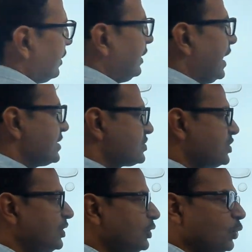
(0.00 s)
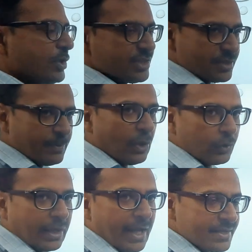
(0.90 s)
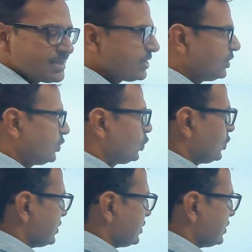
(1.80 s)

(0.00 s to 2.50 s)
last two digits, below the last two